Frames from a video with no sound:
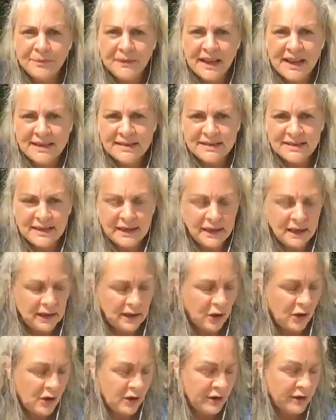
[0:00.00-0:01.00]
Esty,
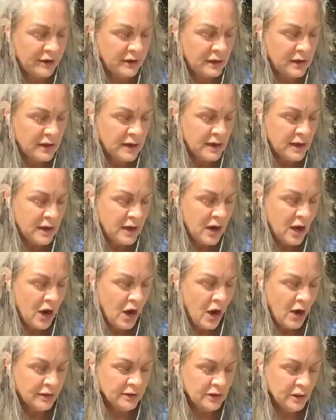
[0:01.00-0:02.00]
on
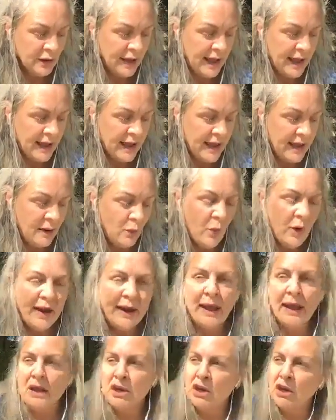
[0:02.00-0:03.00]
looking at where
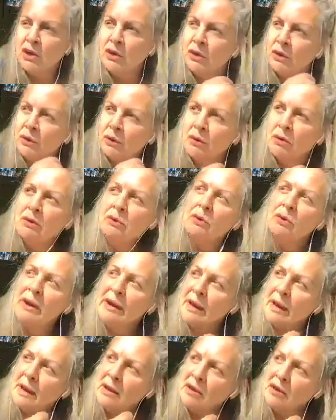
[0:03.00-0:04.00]
can you
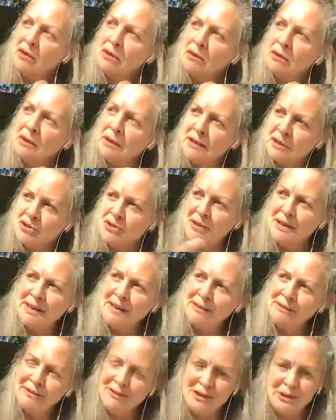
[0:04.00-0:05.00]

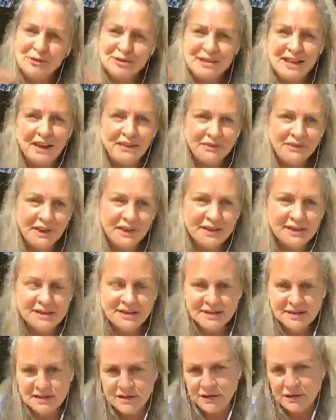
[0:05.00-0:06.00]
literally use that feather
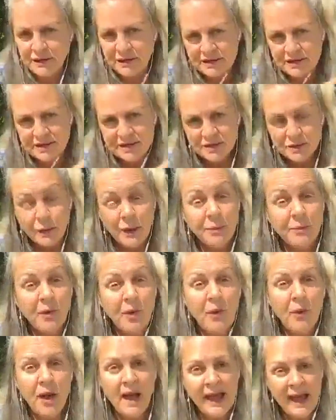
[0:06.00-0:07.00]
duster and sweep
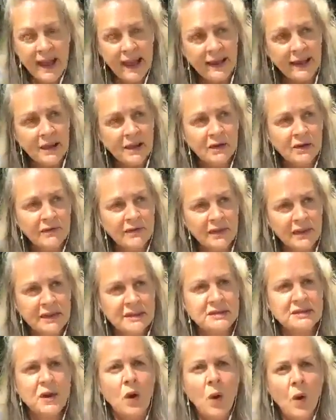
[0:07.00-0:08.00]
away any of
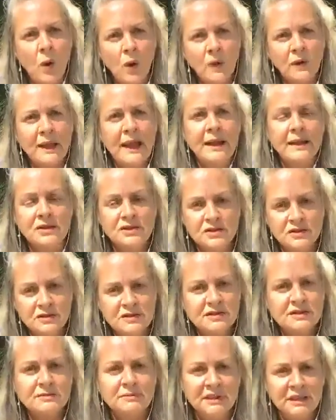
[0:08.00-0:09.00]
these old
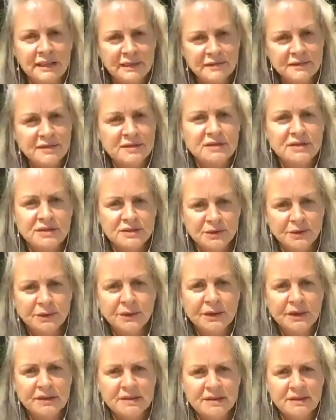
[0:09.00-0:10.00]
attitudes and beliefs and
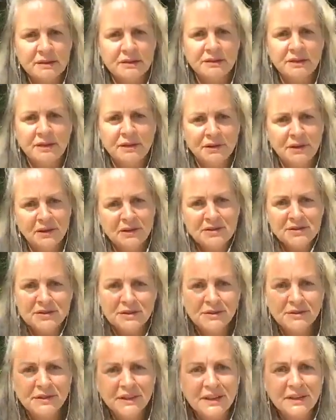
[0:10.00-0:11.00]
stories that are no longer
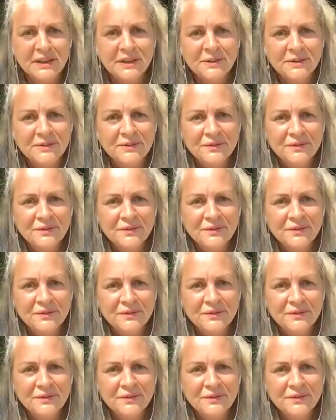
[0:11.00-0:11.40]
serving you.